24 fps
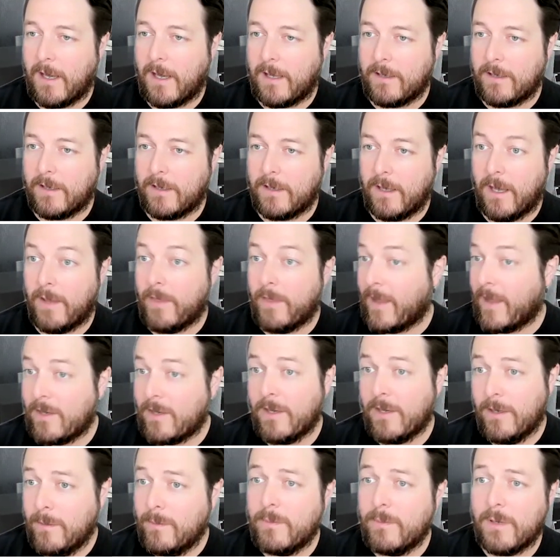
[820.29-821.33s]
And they
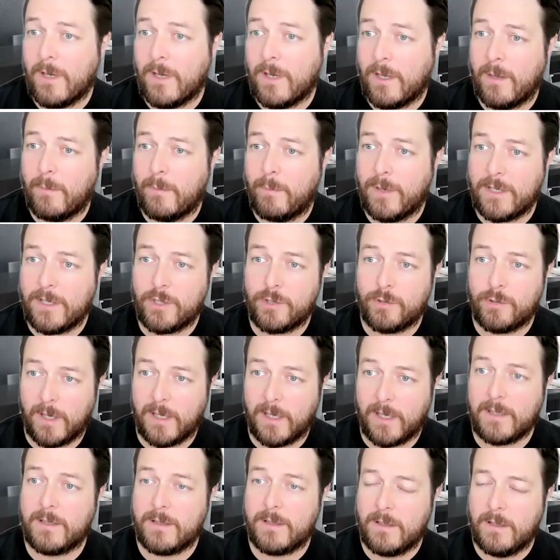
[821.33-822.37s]
do, and they're pretty
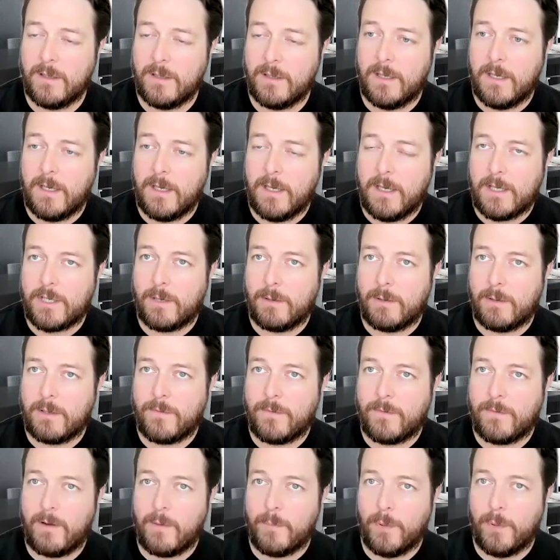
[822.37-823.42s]
strict. So
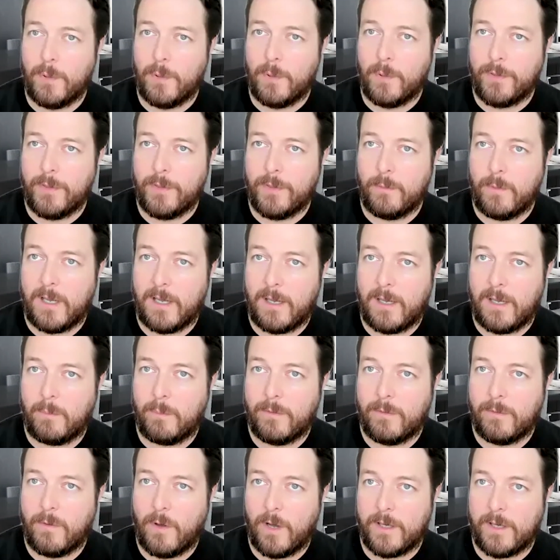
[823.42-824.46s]
it's very important that we're
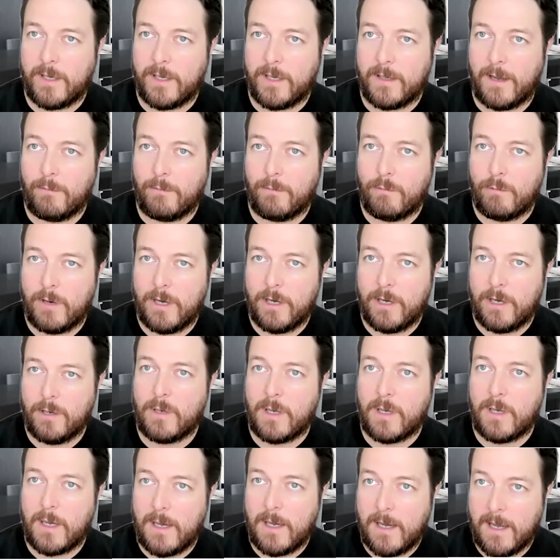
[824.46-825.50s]
providing that
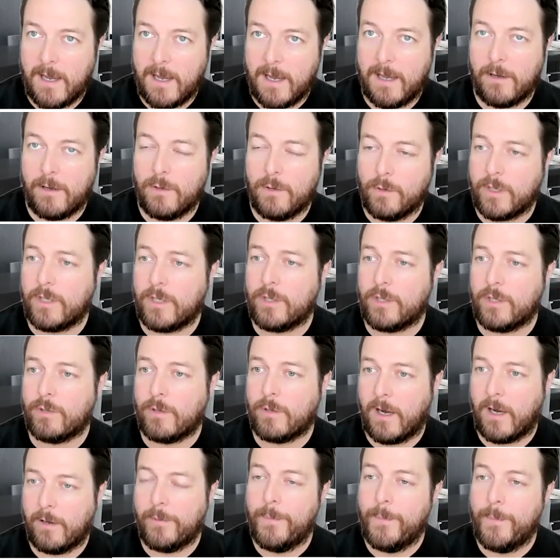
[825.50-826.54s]
real clear audit
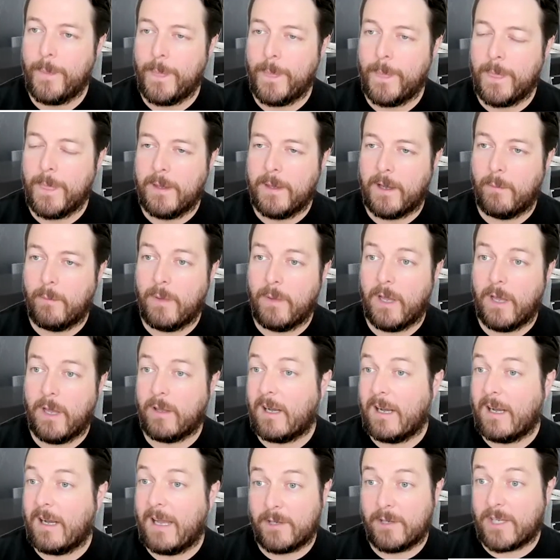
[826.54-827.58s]
trail.
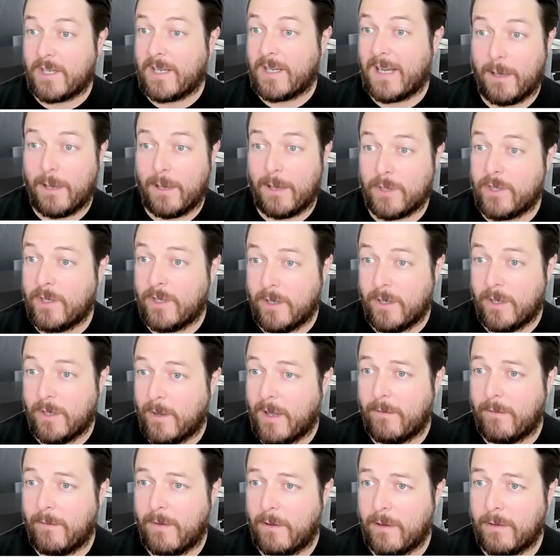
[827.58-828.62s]
And Cloud Assess allows us to
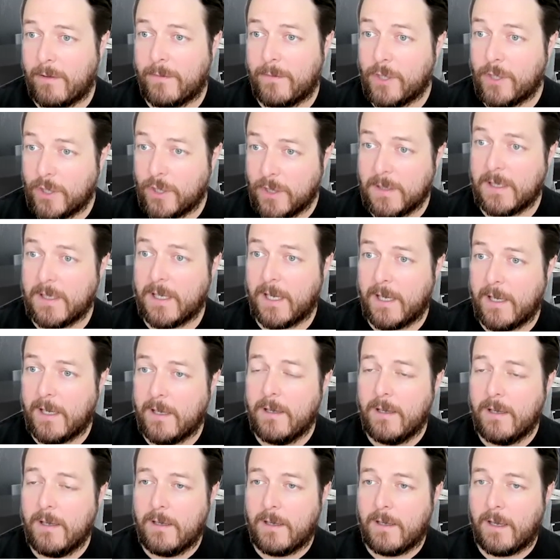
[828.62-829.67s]
do that very efficiently,
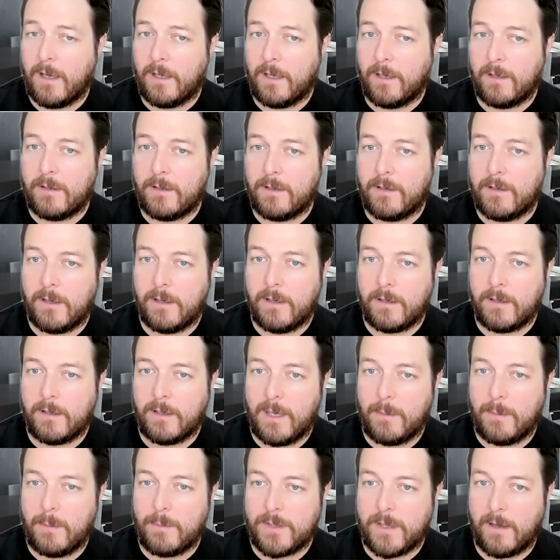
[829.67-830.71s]

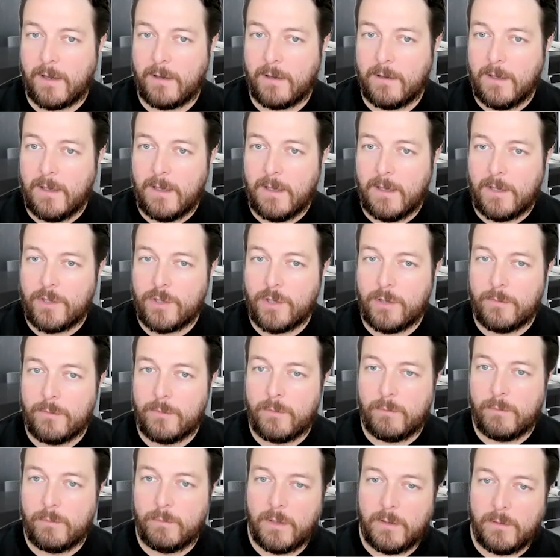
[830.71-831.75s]
and keeps that
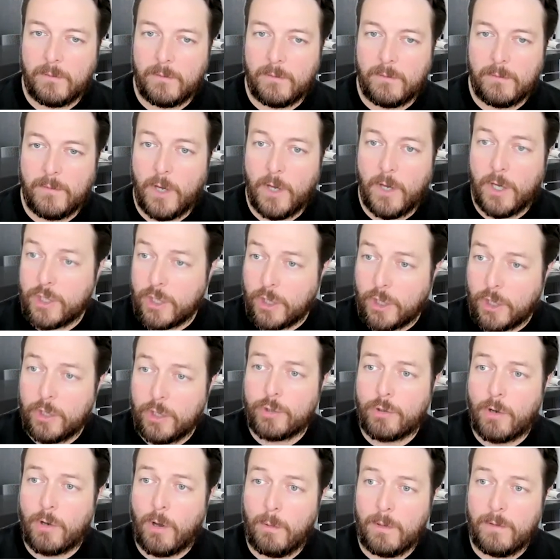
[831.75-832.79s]
sort of version
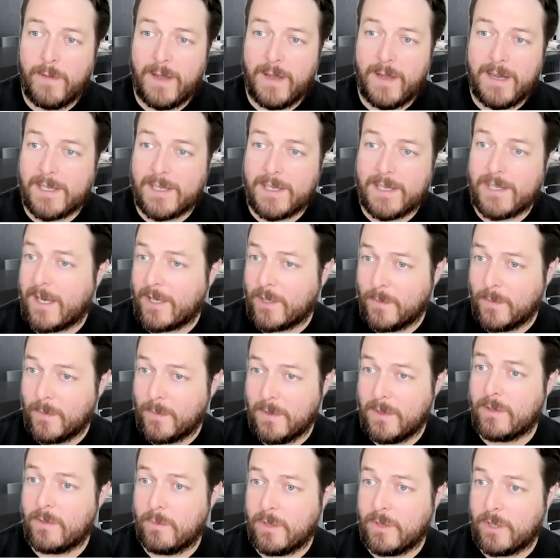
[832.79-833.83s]
control of any
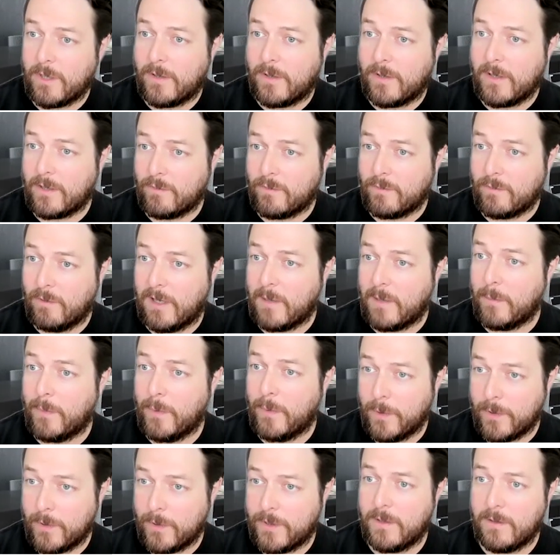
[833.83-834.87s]
assessments, which I think is really
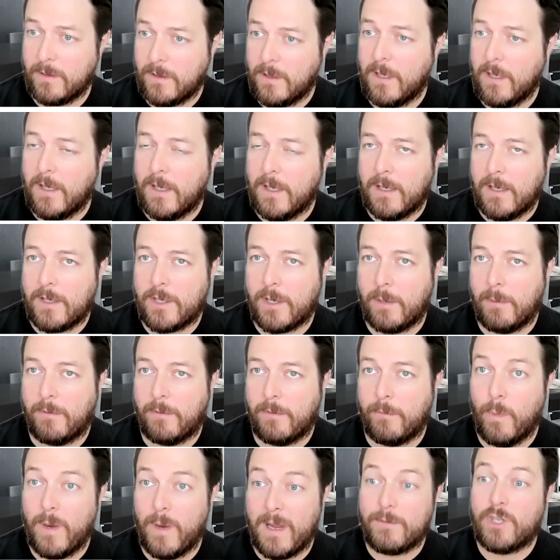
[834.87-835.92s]
important. So
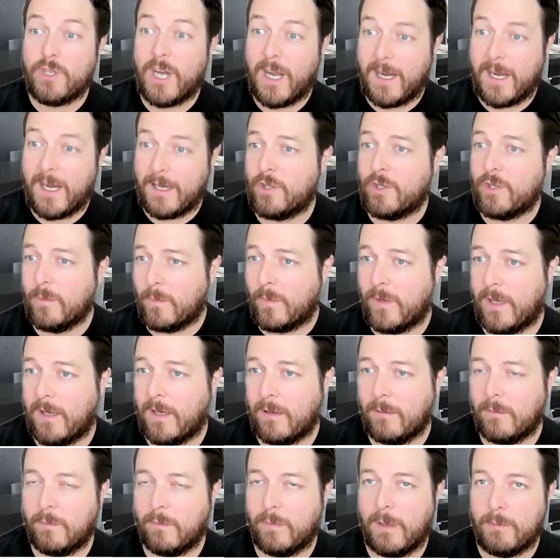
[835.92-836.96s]
if we've changed
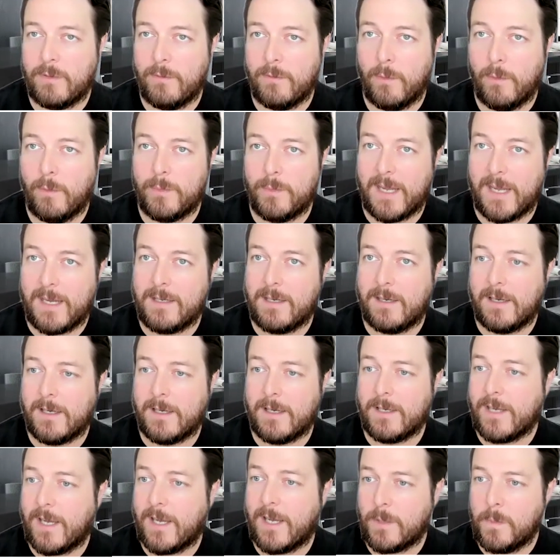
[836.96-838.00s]
something, perhaps we've updated an
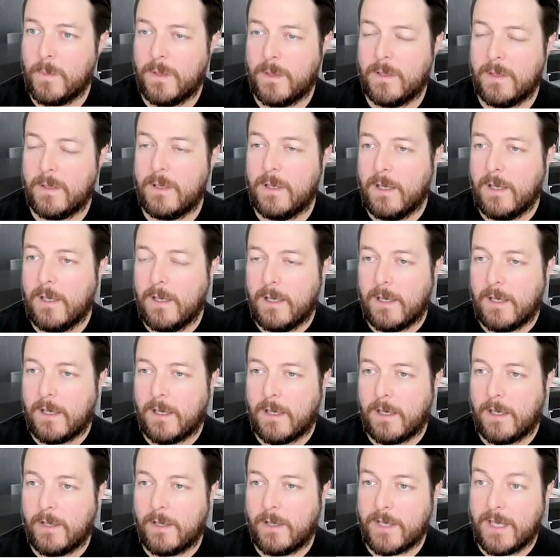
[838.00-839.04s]
assessment,
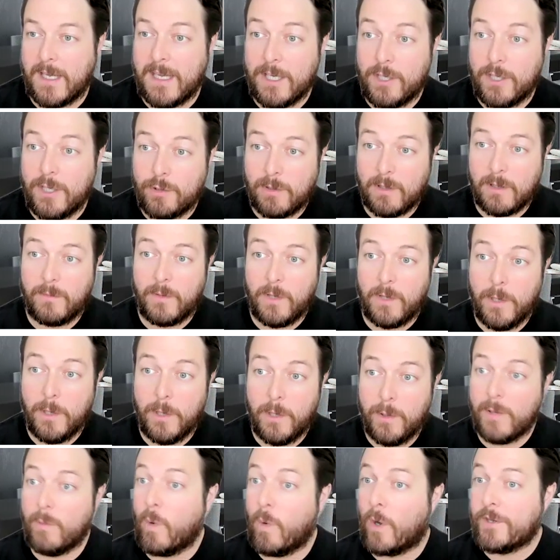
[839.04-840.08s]
there's a history of
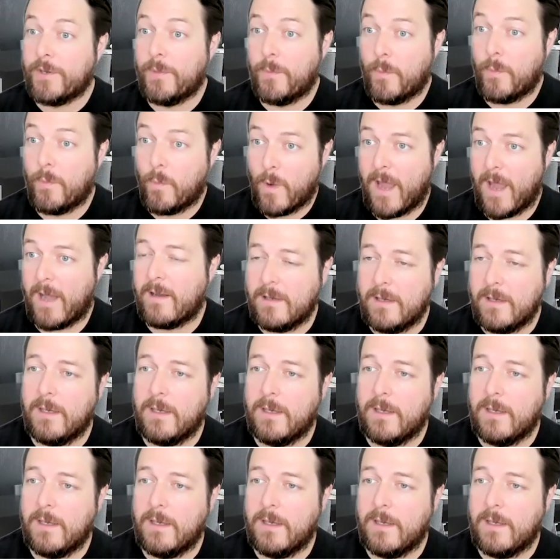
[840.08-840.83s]
who did what and when.